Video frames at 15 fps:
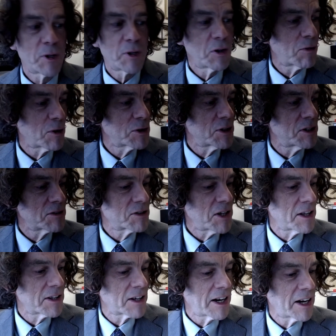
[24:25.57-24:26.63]
from the University
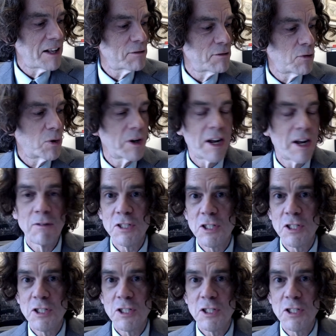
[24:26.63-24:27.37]
of Southern California.